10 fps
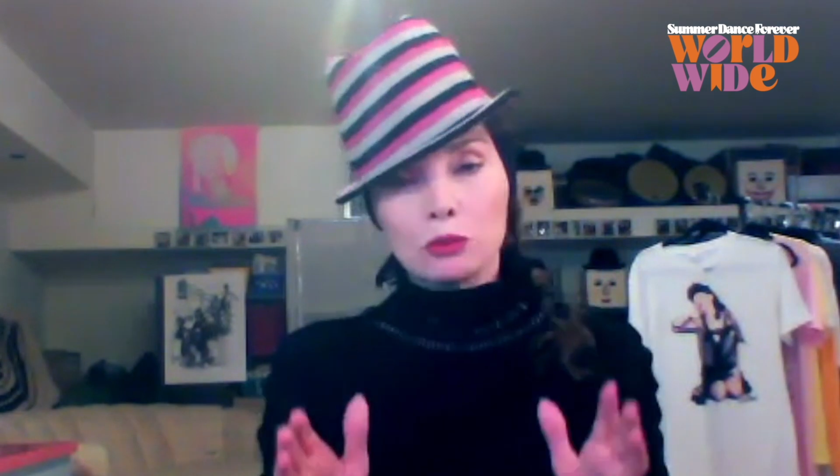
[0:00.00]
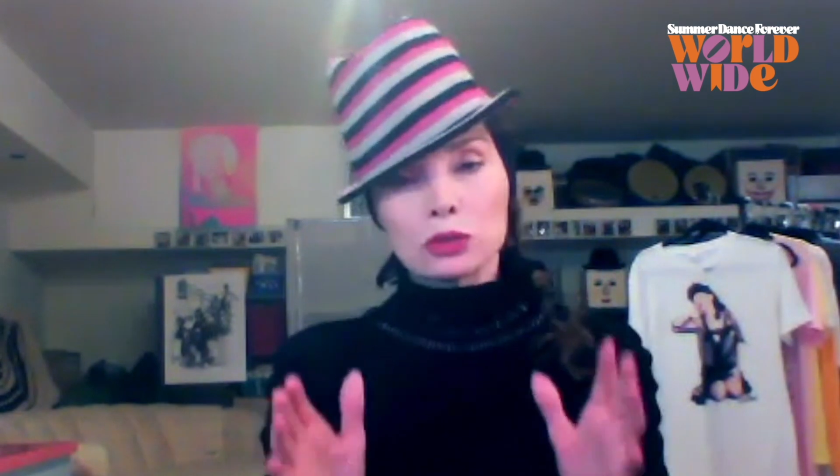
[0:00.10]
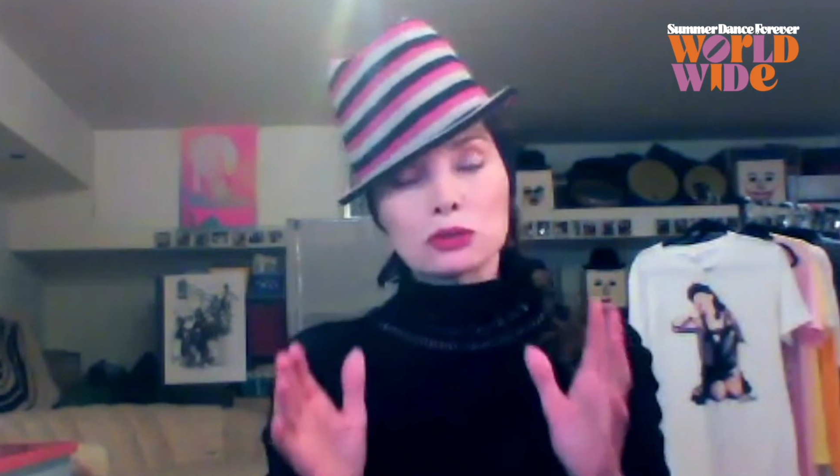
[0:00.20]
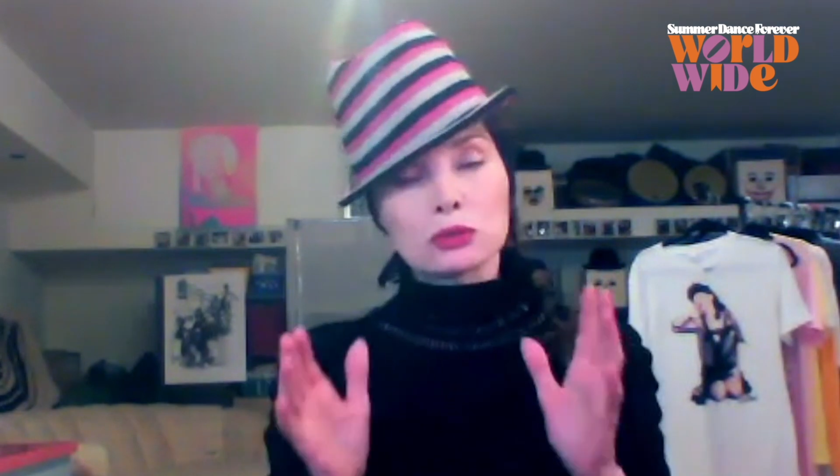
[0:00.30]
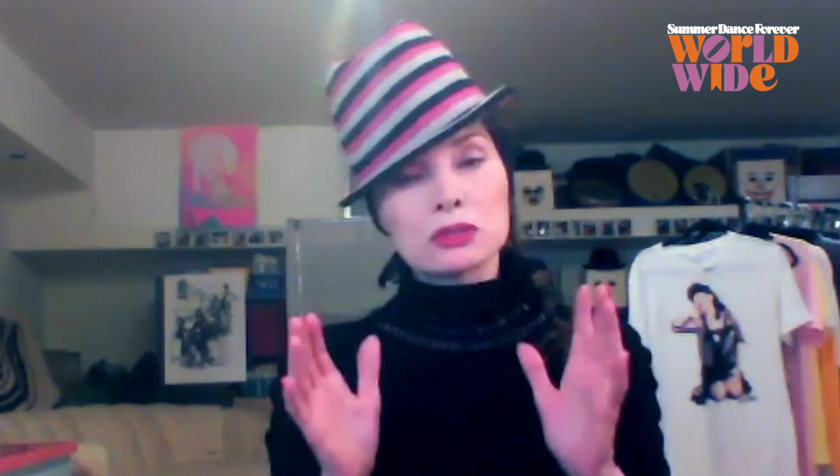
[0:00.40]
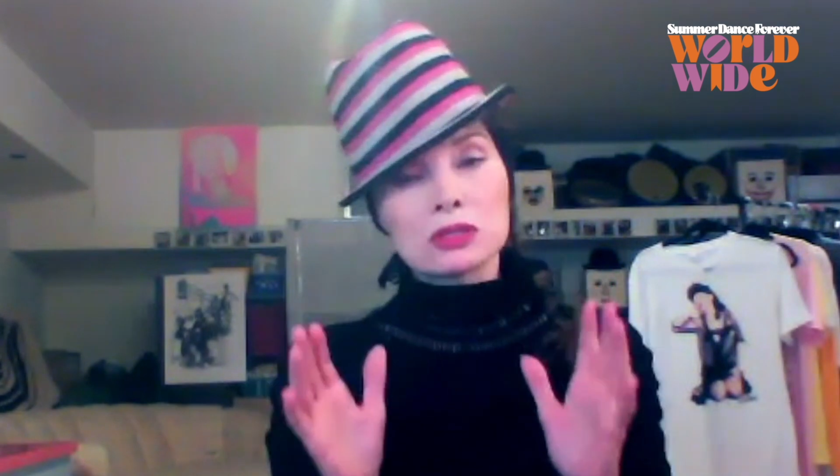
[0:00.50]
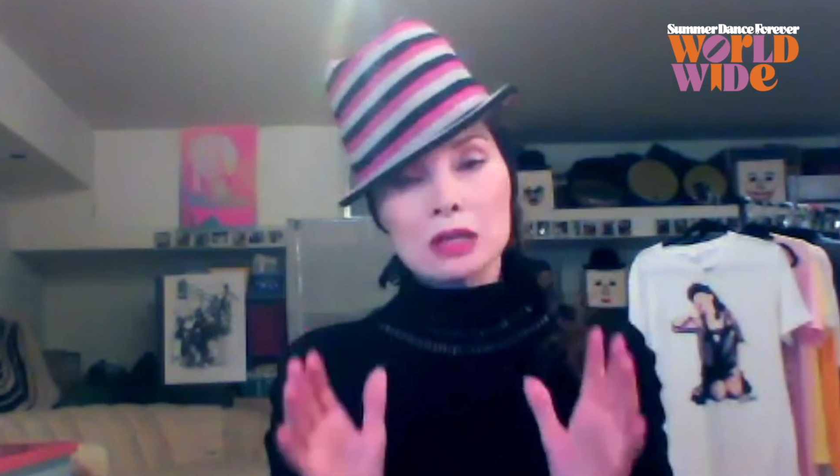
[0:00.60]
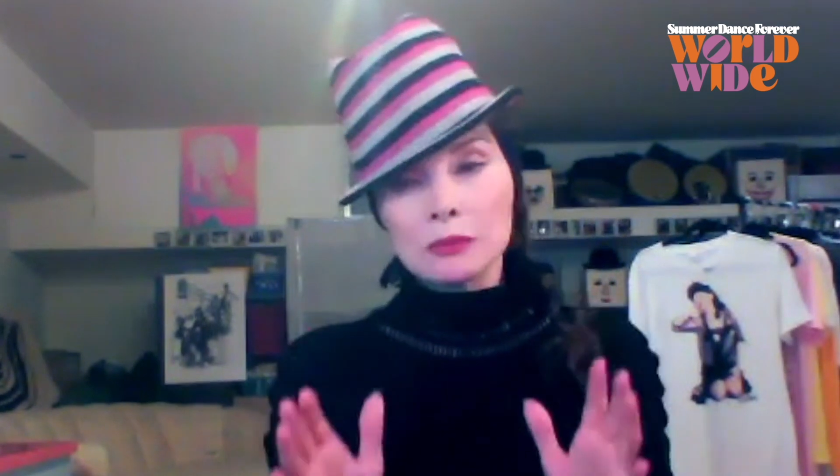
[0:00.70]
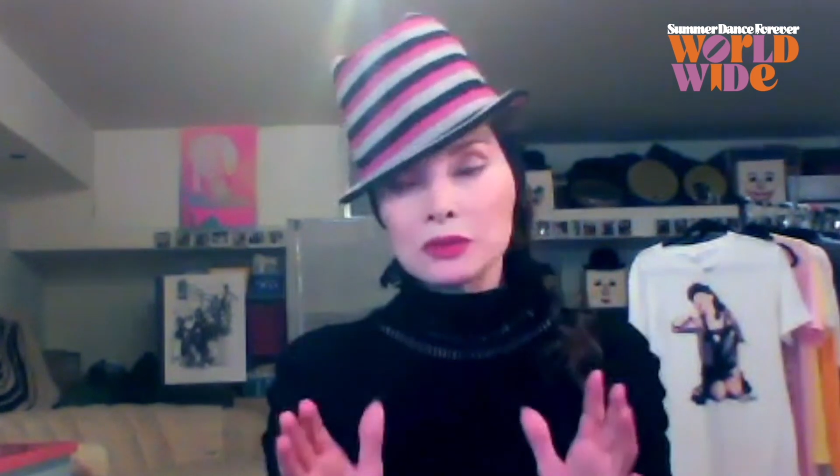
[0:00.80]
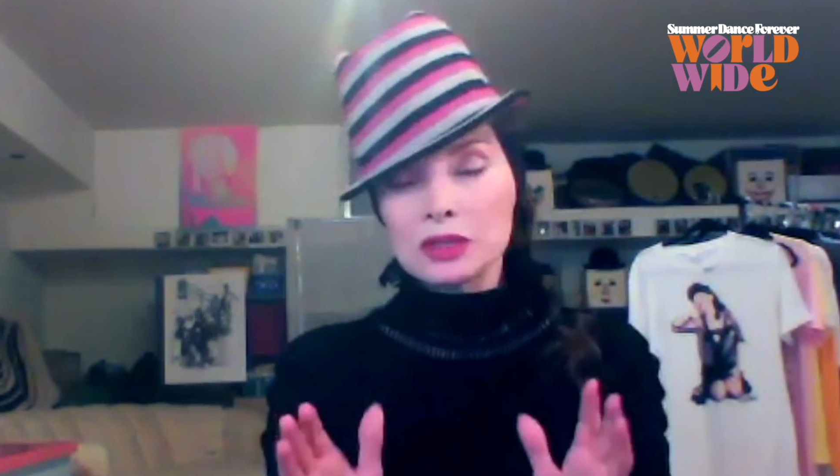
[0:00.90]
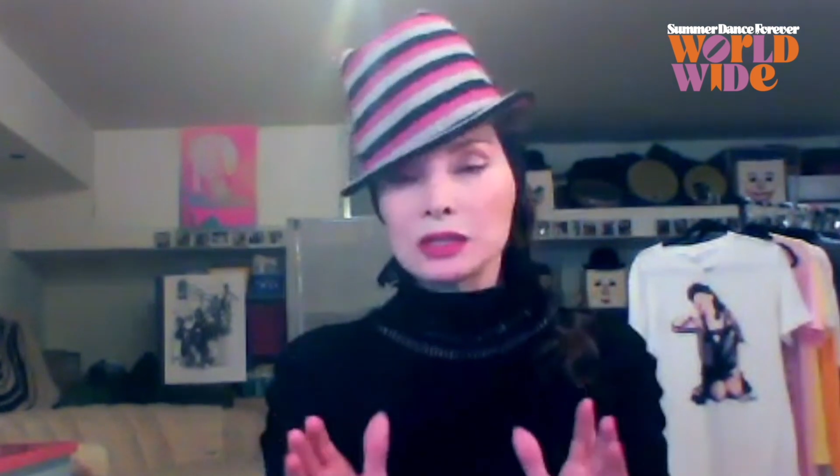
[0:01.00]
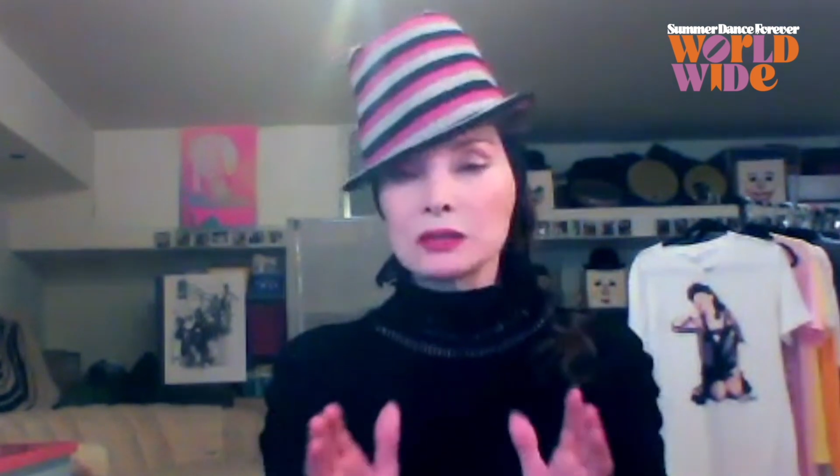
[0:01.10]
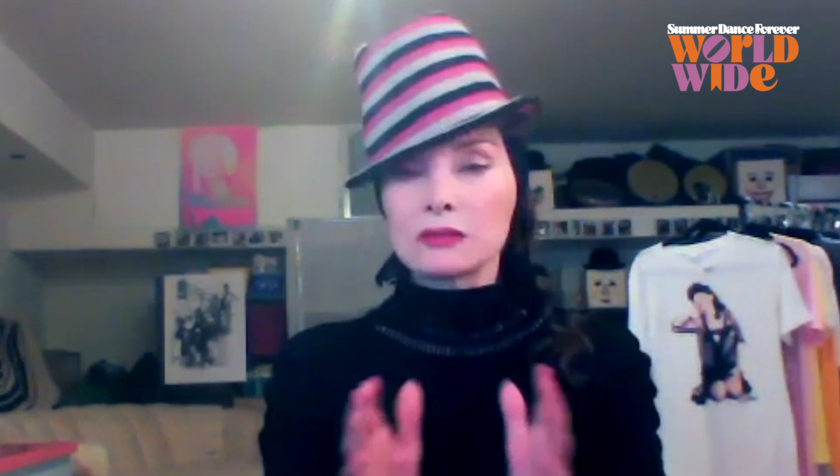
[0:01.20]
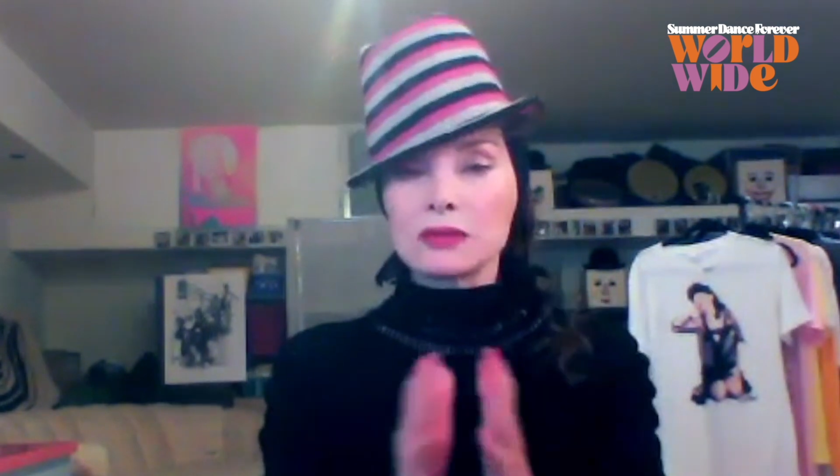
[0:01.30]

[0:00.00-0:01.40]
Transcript: which was something